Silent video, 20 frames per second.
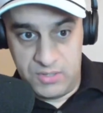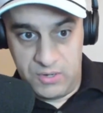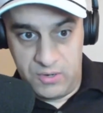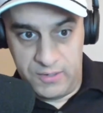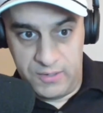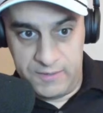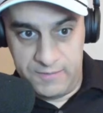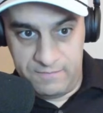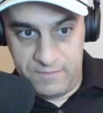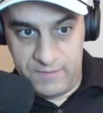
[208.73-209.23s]

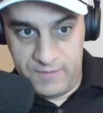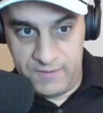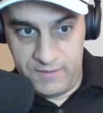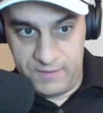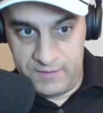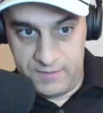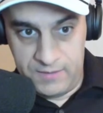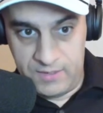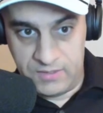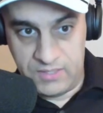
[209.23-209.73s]
sorry.
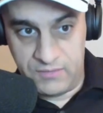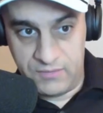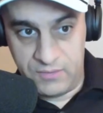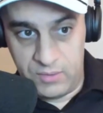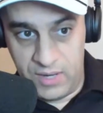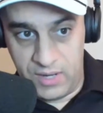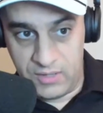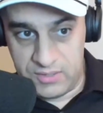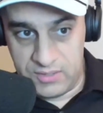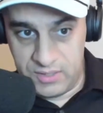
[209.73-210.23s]
I just have
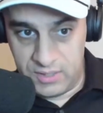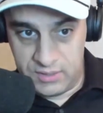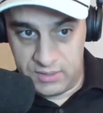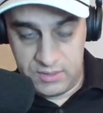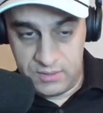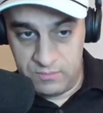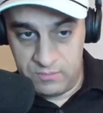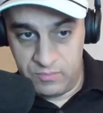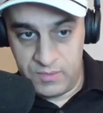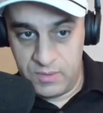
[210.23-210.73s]
to announce
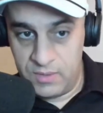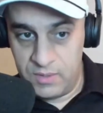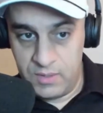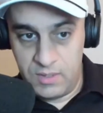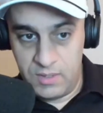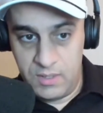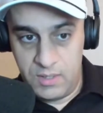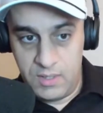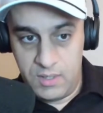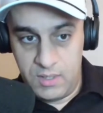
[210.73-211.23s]
that.
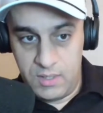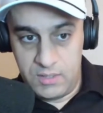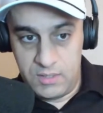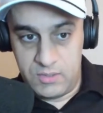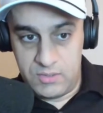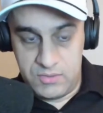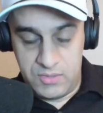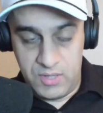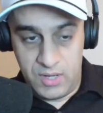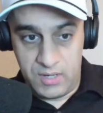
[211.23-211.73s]

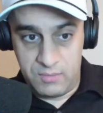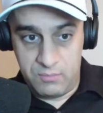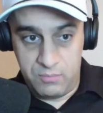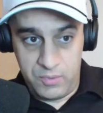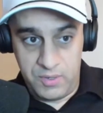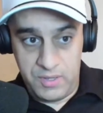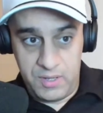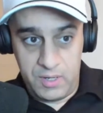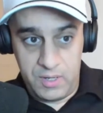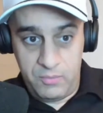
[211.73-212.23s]
Start
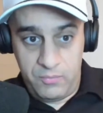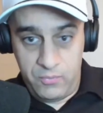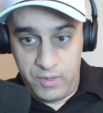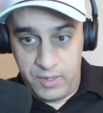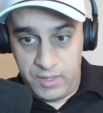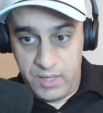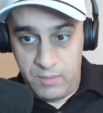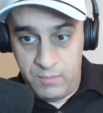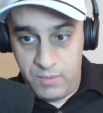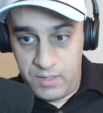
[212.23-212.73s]
right that up
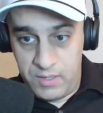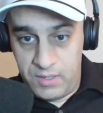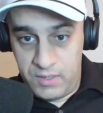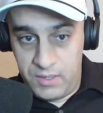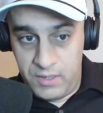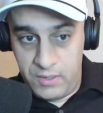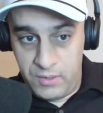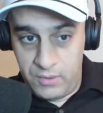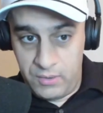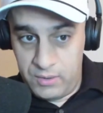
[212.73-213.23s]
before I came onto
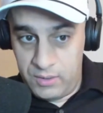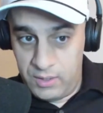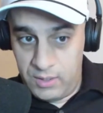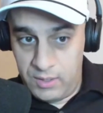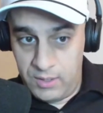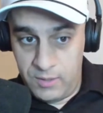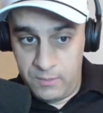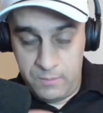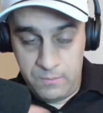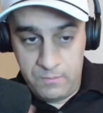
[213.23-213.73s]
here.
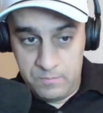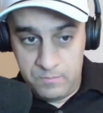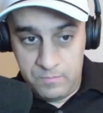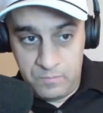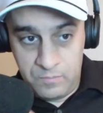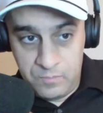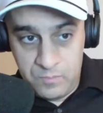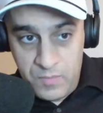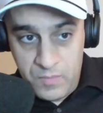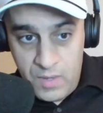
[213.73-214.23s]

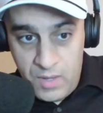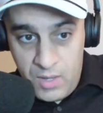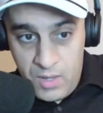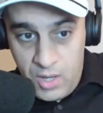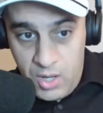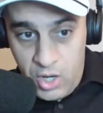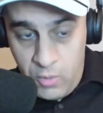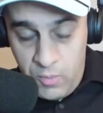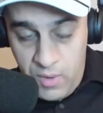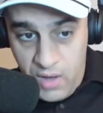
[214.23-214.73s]

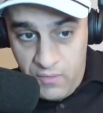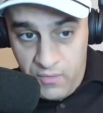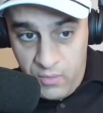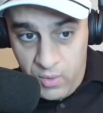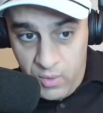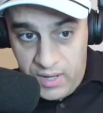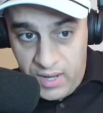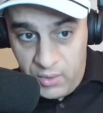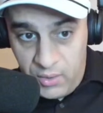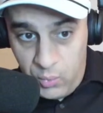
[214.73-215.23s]
Hope
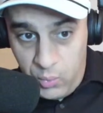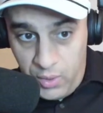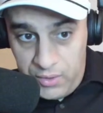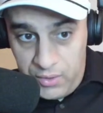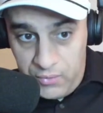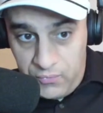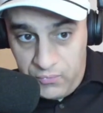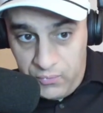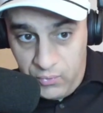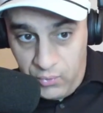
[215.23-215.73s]
everyone had a
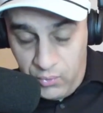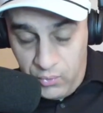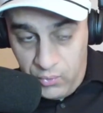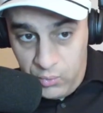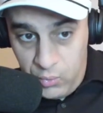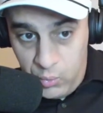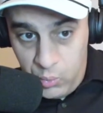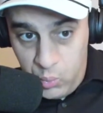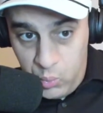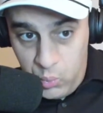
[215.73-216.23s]

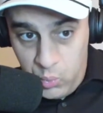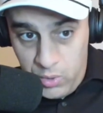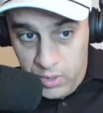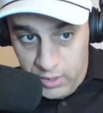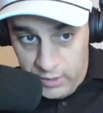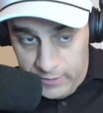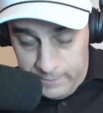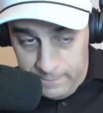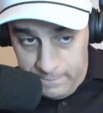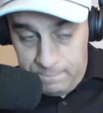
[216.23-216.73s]
wonderful
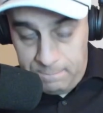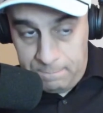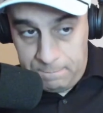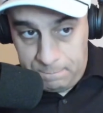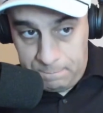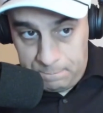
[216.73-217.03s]
uh,